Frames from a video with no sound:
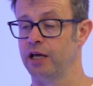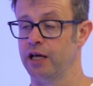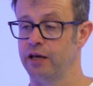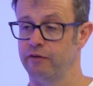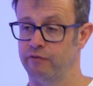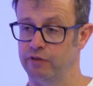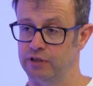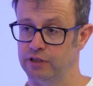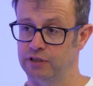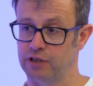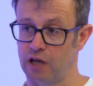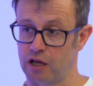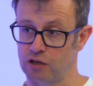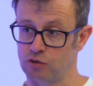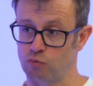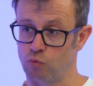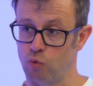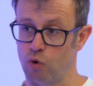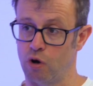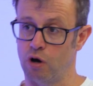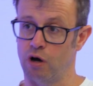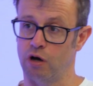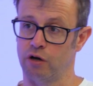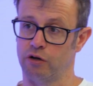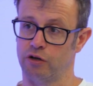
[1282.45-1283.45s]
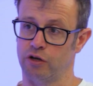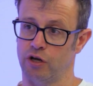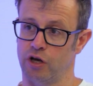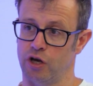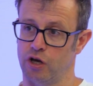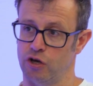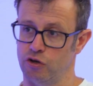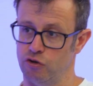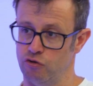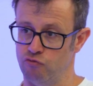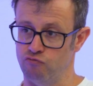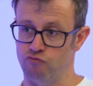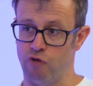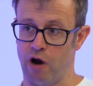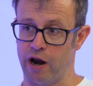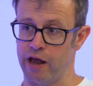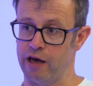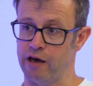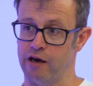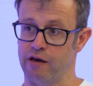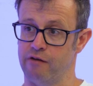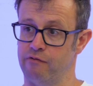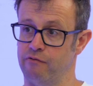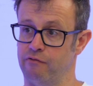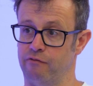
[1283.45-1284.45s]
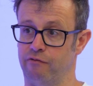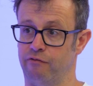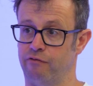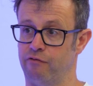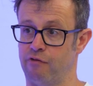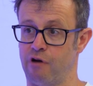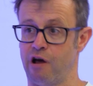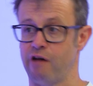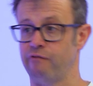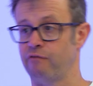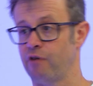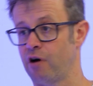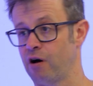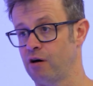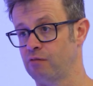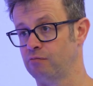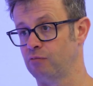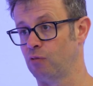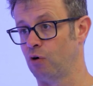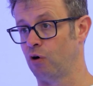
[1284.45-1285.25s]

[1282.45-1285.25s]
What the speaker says: If it does work, you run it forever